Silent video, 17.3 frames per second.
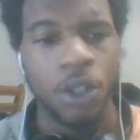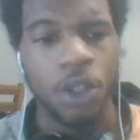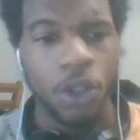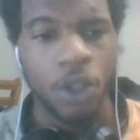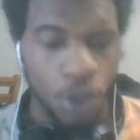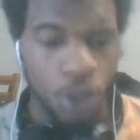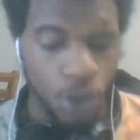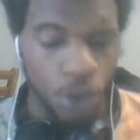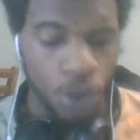
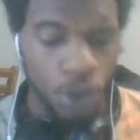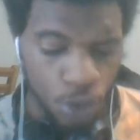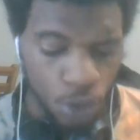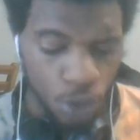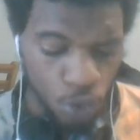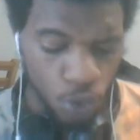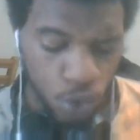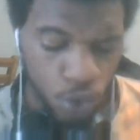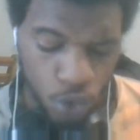You use
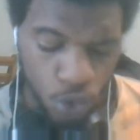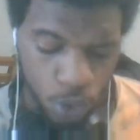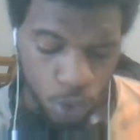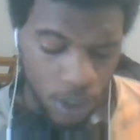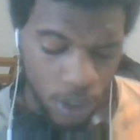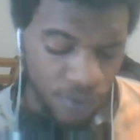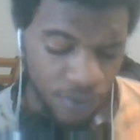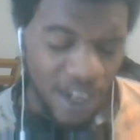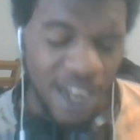
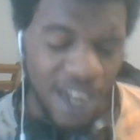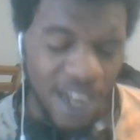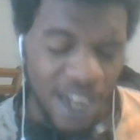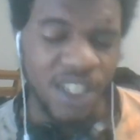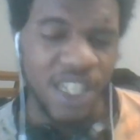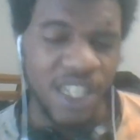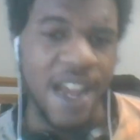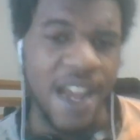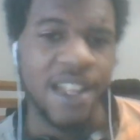25
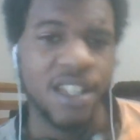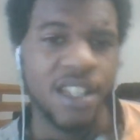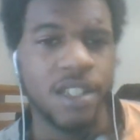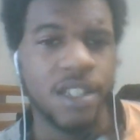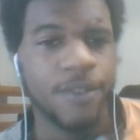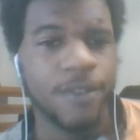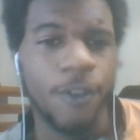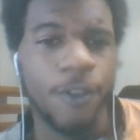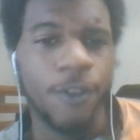chats
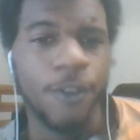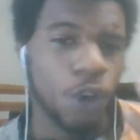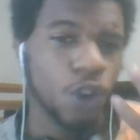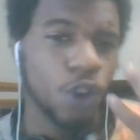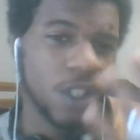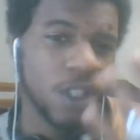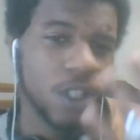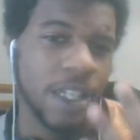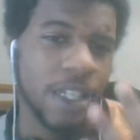for 4
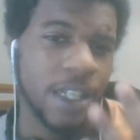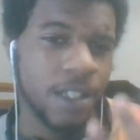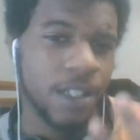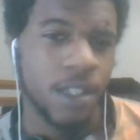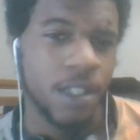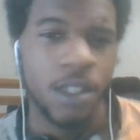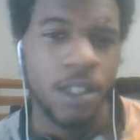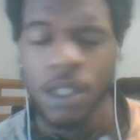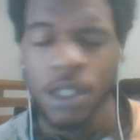sites.
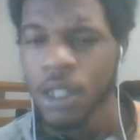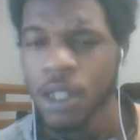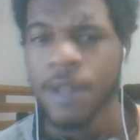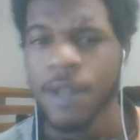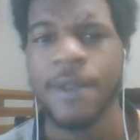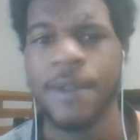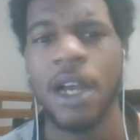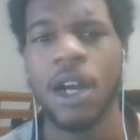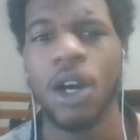
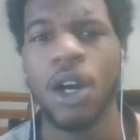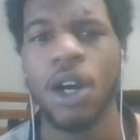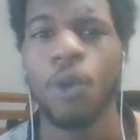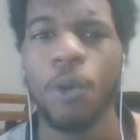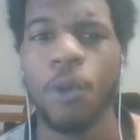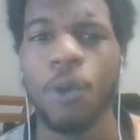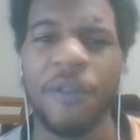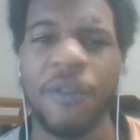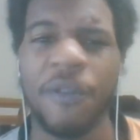Now
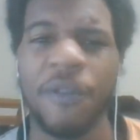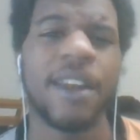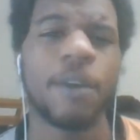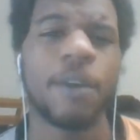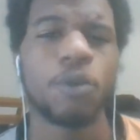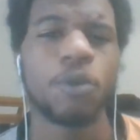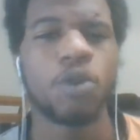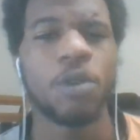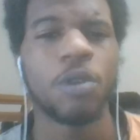within them
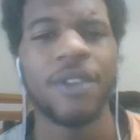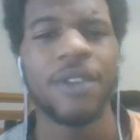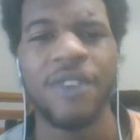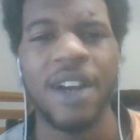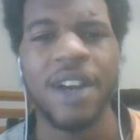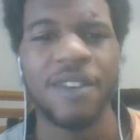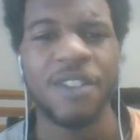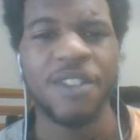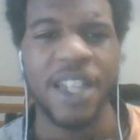25
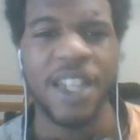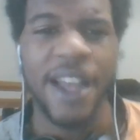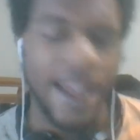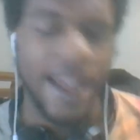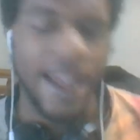chats,